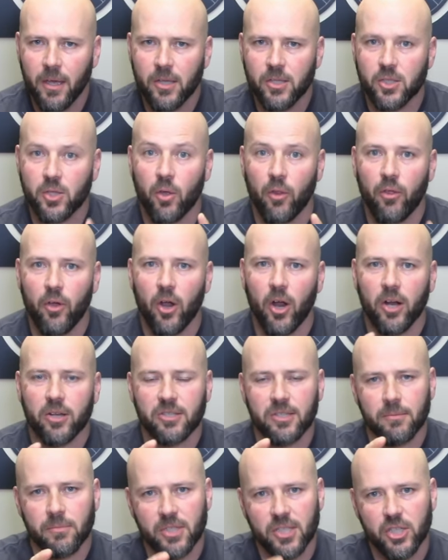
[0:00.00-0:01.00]
So there are
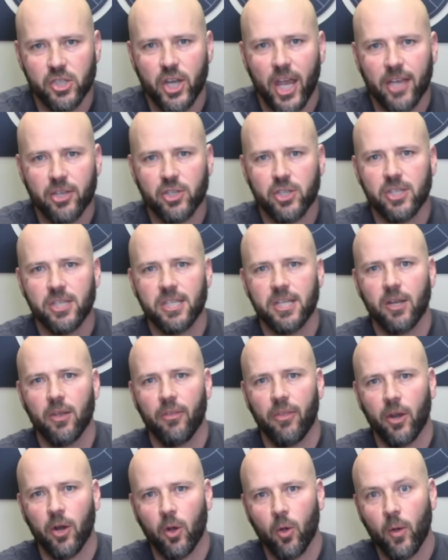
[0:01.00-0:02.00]
some suggestions
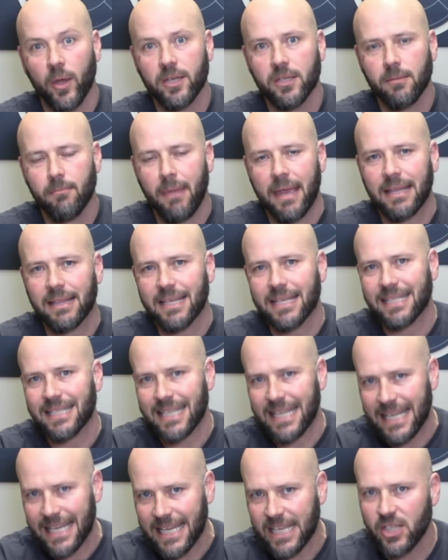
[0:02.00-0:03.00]
here that are going to make
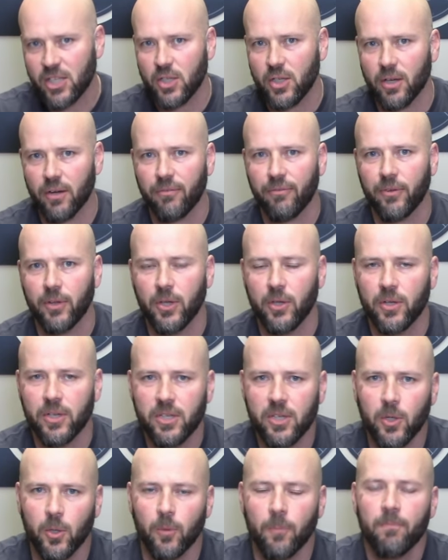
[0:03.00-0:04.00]
this easier for you
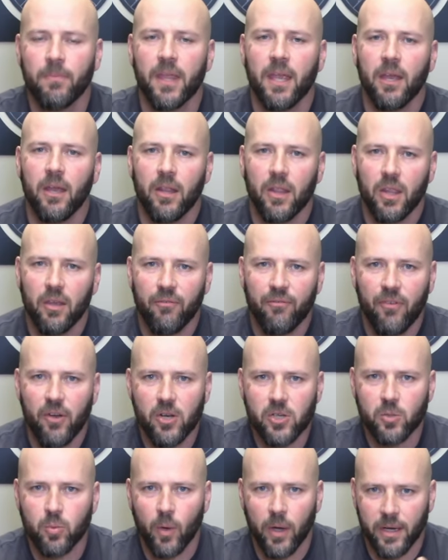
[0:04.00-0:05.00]
to do. The
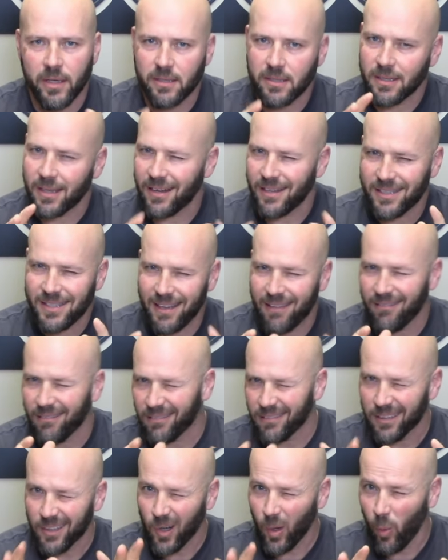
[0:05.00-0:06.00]
first one is gonna sound
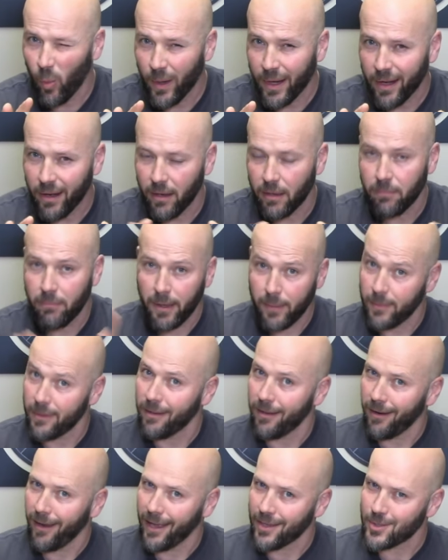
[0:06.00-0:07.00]
a little weird, maybe
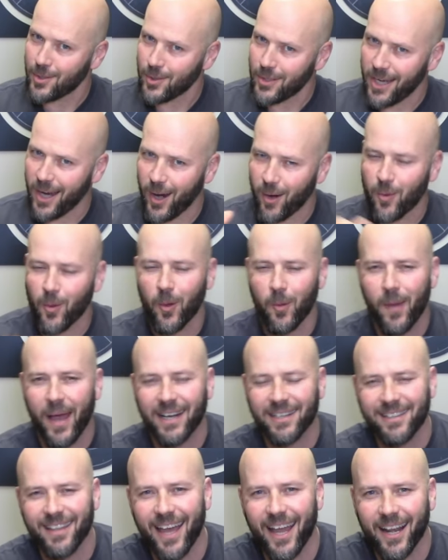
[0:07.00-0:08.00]
a little esoteric, we'll go
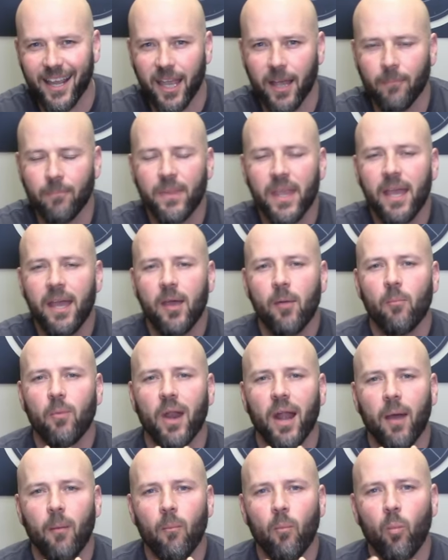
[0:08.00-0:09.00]
back to that again,
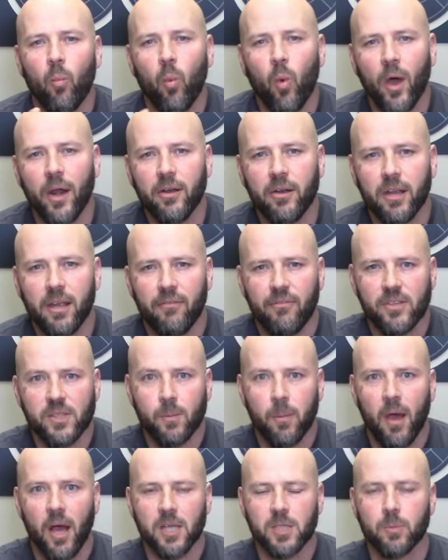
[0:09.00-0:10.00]
but I'm wondering if
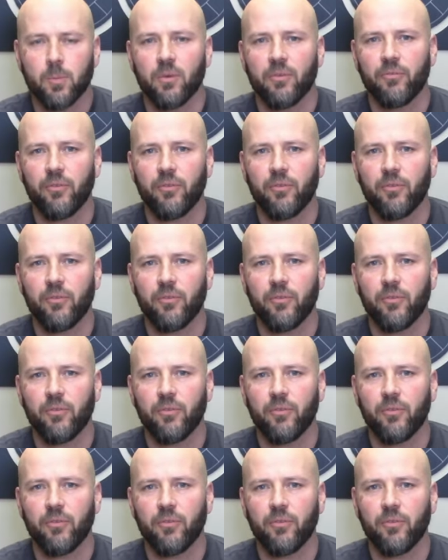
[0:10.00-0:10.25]
it's possible